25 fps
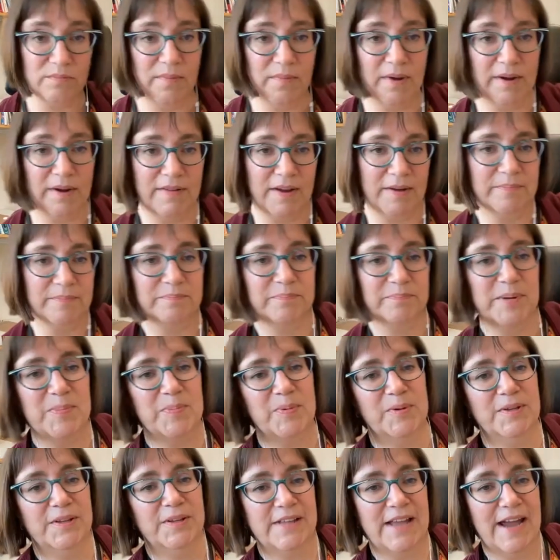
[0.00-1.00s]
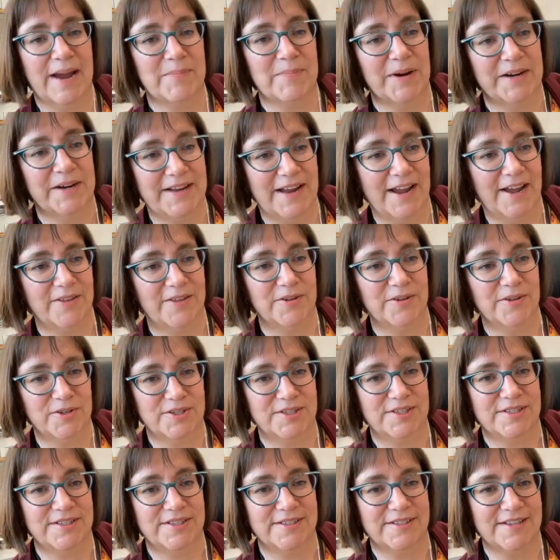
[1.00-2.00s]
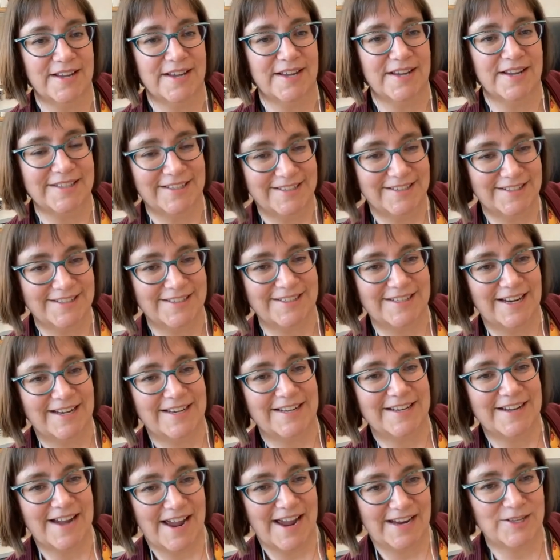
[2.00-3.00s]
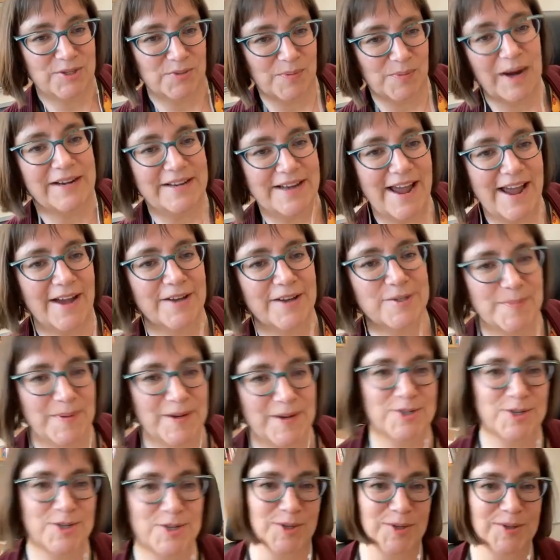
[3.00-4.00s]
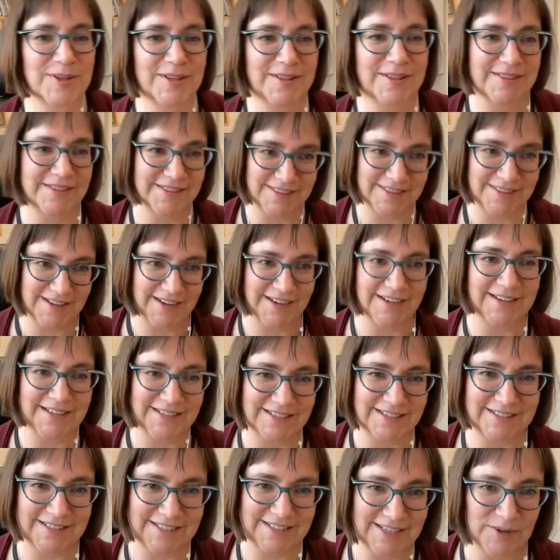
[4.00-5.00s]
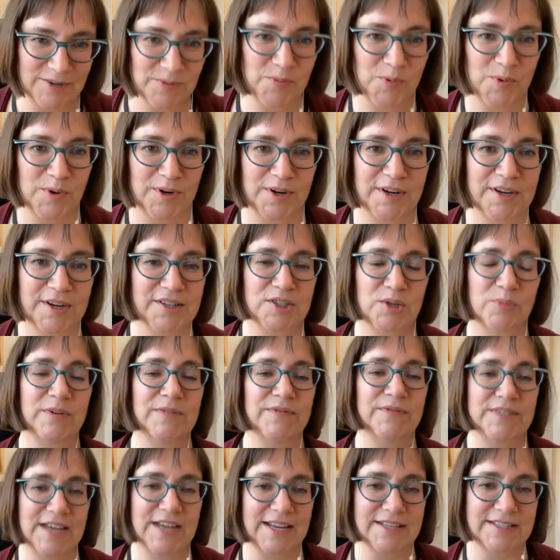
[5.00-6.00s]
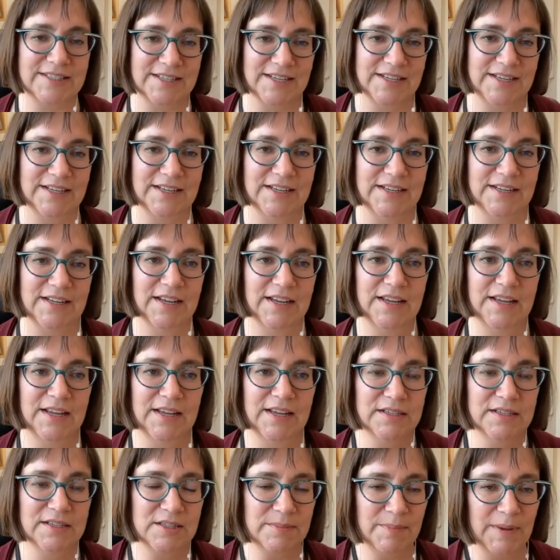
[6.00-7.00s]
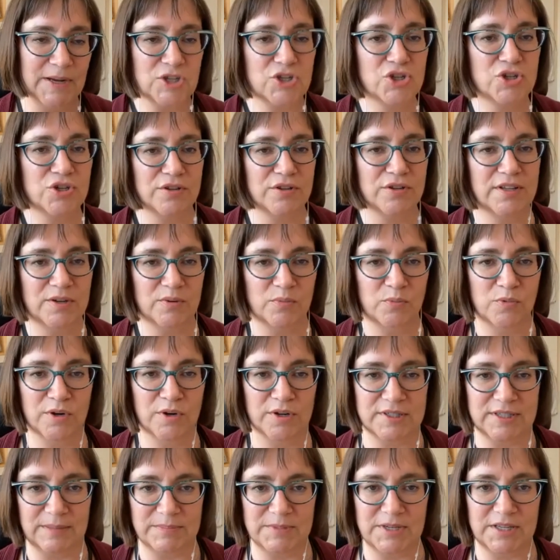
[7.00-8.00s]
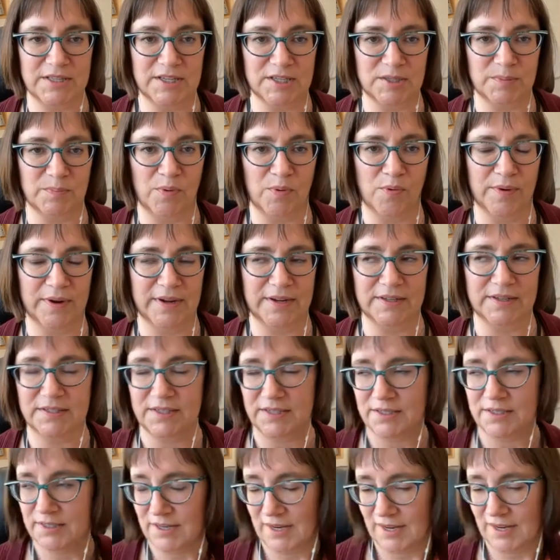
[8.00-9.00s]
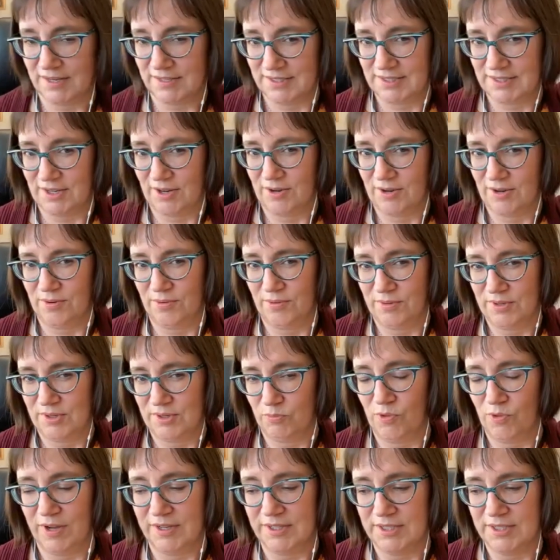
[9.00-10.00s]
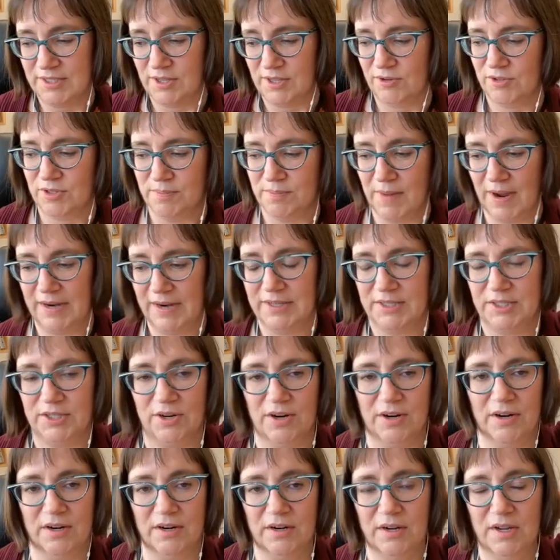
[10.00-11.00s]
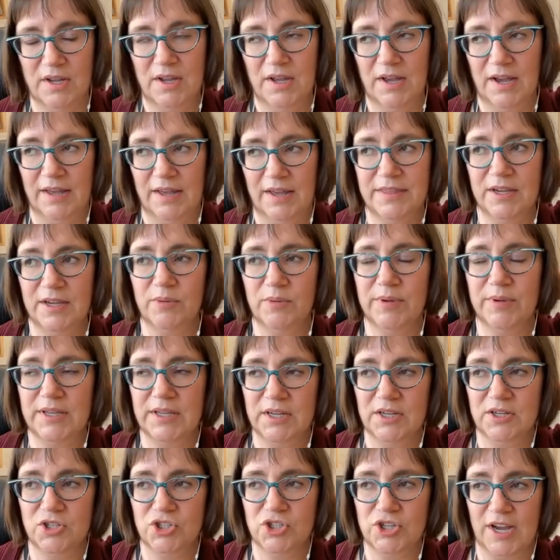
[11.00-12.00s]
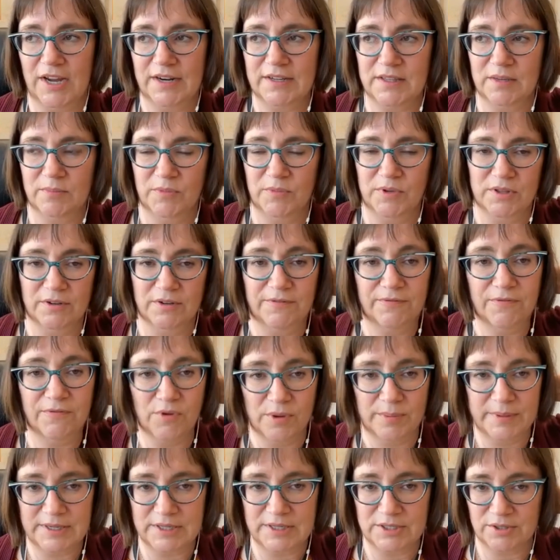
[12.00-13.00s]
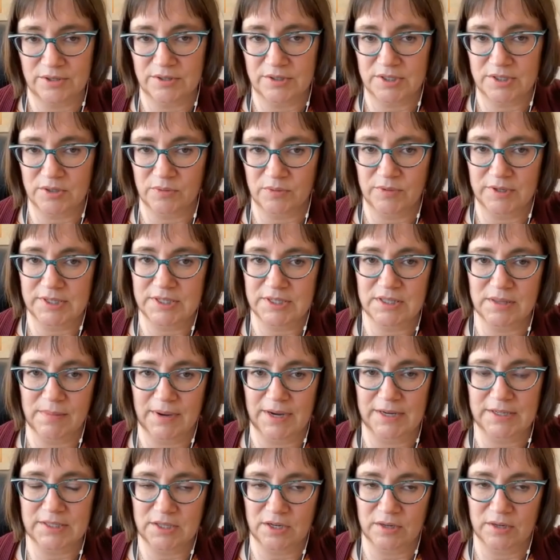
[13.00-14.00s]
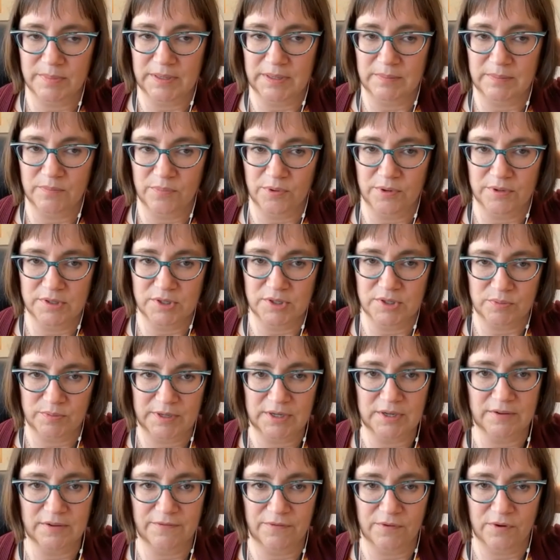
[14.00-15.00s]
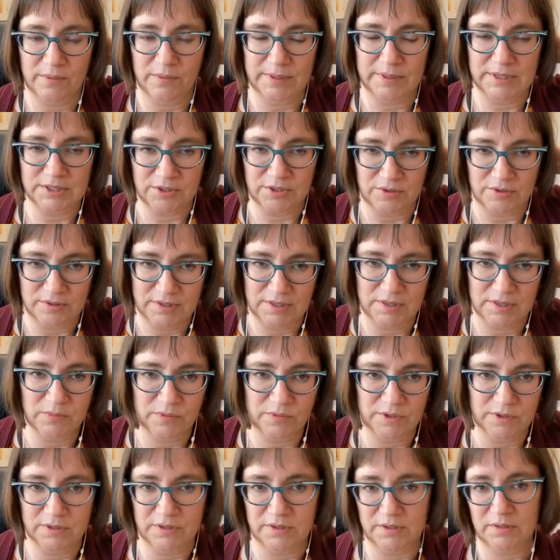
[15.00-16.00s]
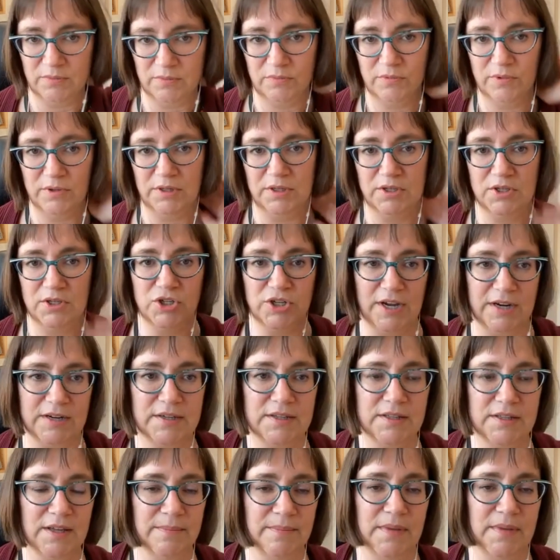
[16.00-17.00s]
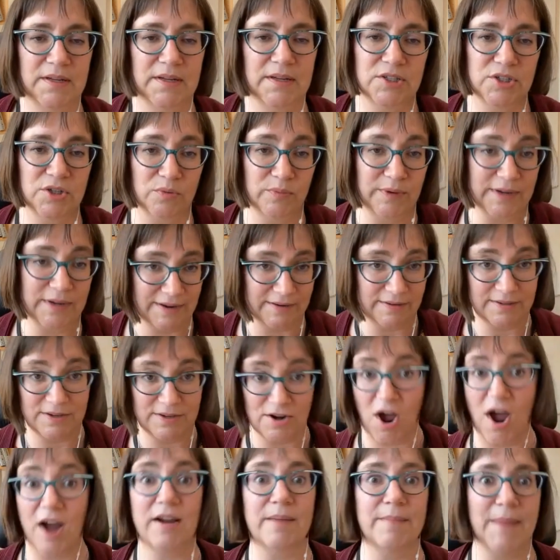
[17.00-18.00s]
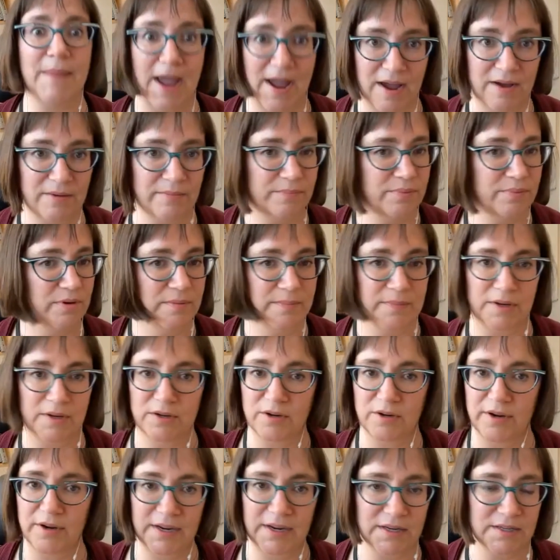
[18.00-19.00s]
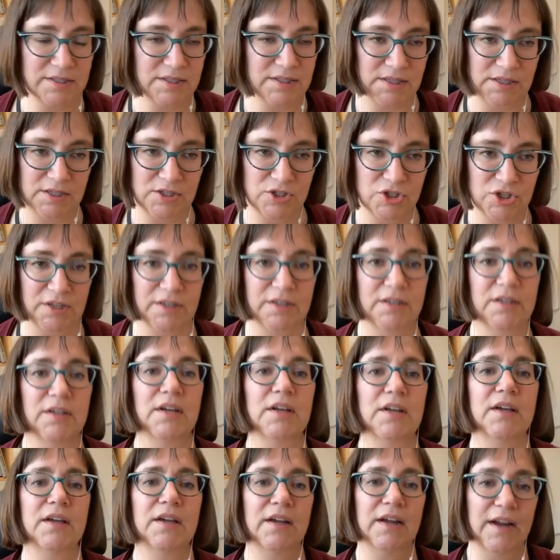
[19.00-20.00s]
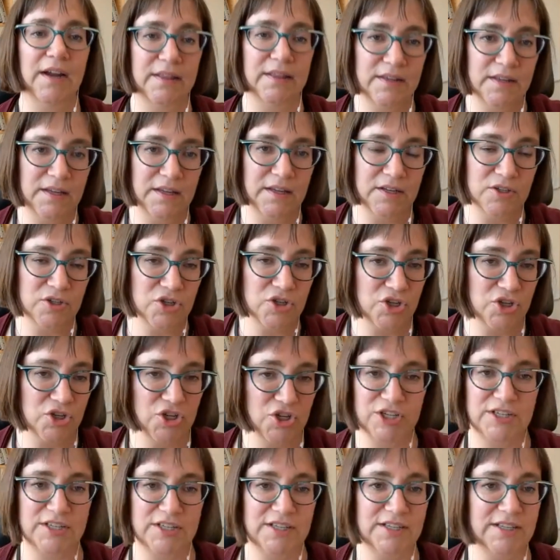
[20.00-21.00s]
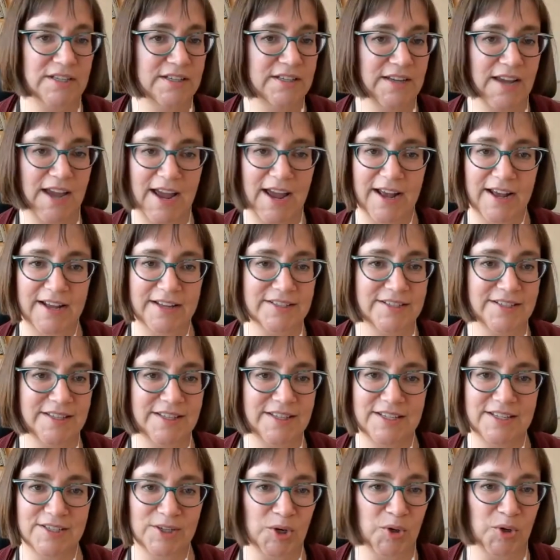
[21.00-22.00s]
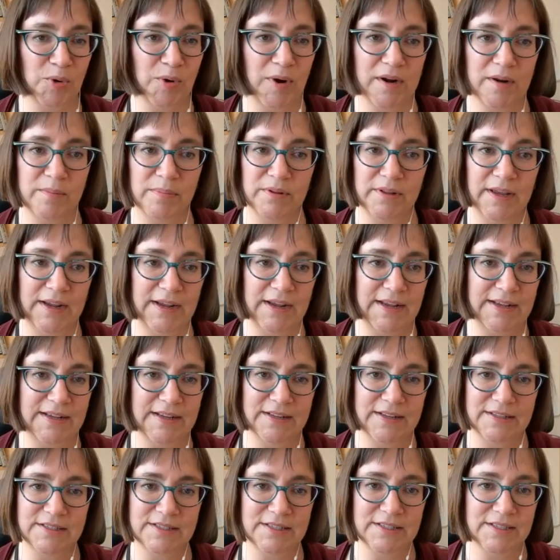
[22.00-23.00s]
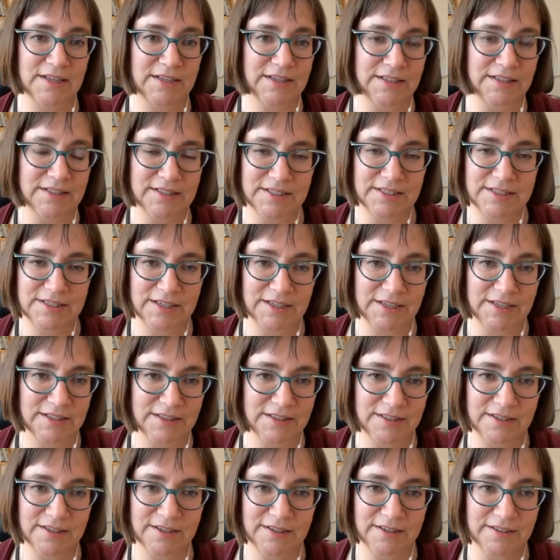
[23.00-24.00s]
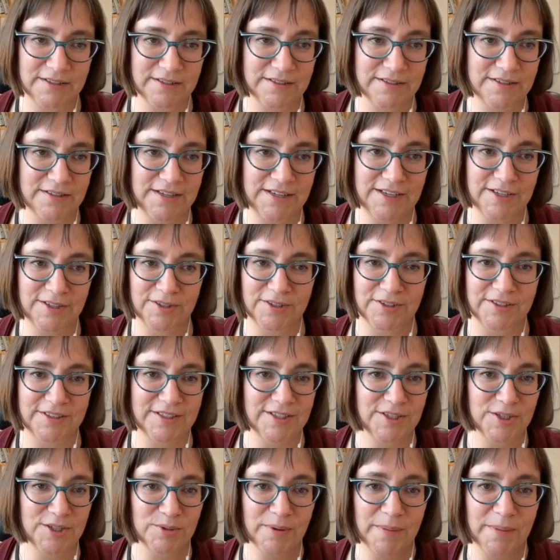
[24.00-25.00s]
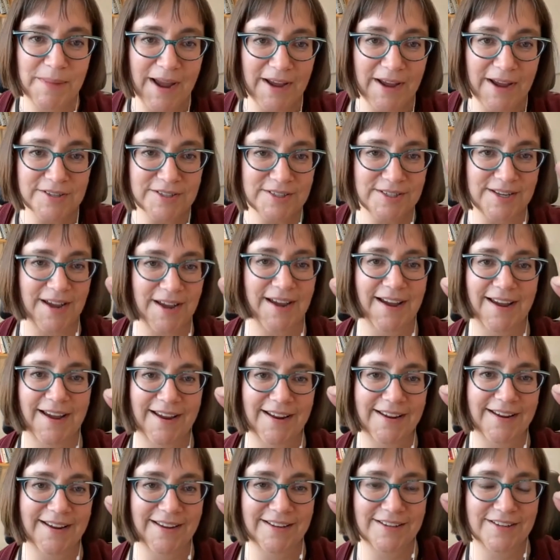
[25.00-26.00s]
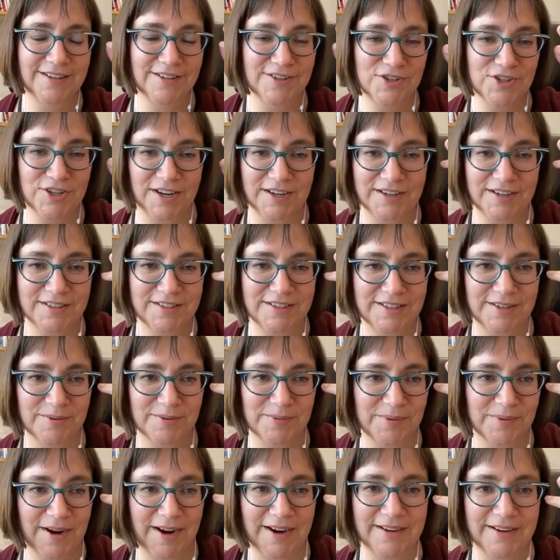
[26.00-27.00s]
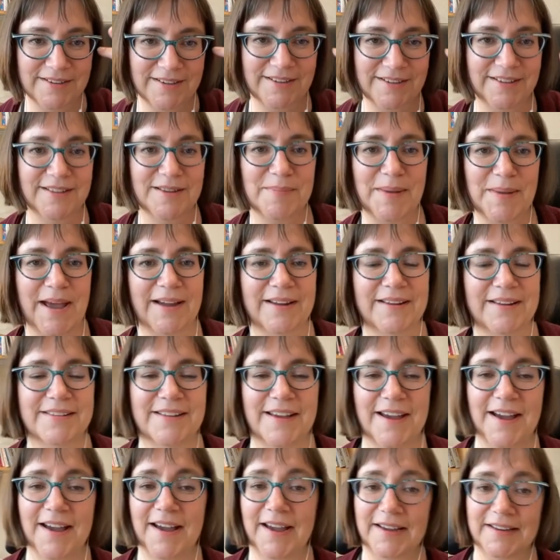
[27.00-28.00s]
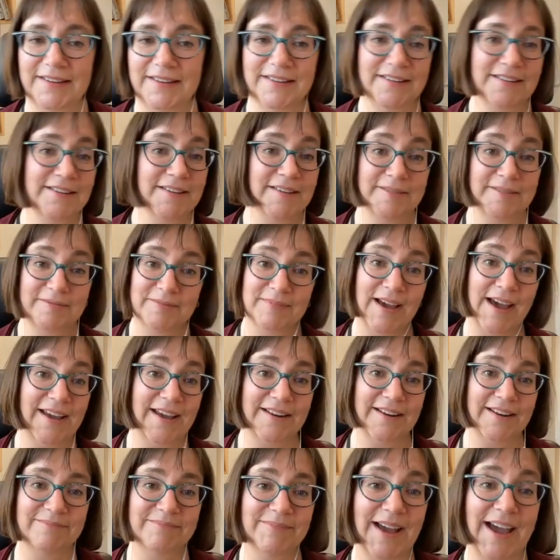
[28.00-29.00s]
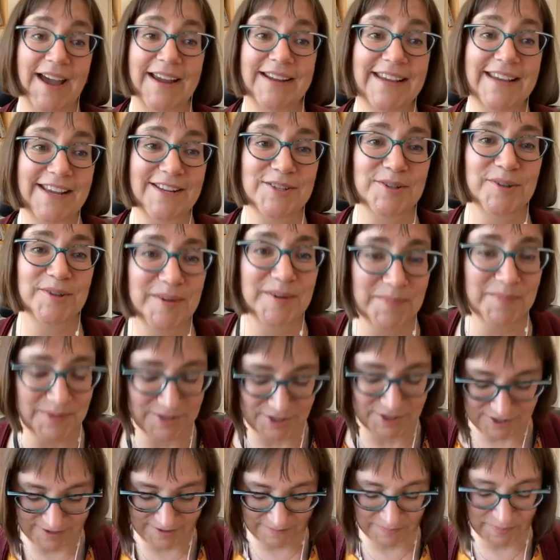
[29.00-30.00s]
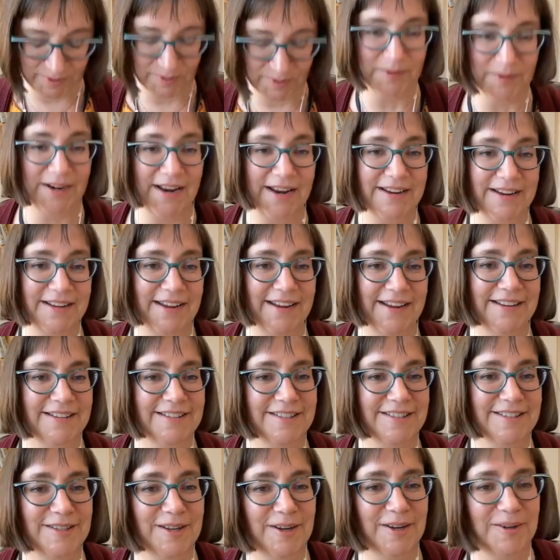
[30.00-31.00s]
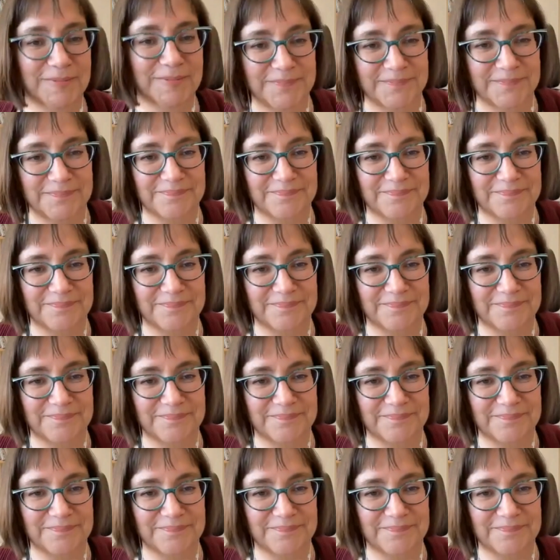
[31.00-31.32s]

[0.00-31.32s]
I've got people in the lab right now that are slicing and staining eyes right now to make sure that it did work. So we've tested it to make sure that it works up to this point. And so once those mice are, I think we can inject them when they're 4 weeks old. So once the mice that are being born this week are 4 weeks old, then we'll inject them. And so we knock them out, put them under anesthesia, and then she has these incredible hands that can stick the needle into a mouse eye and inject it right in the back of the eye. I can't do it, but Renee can. So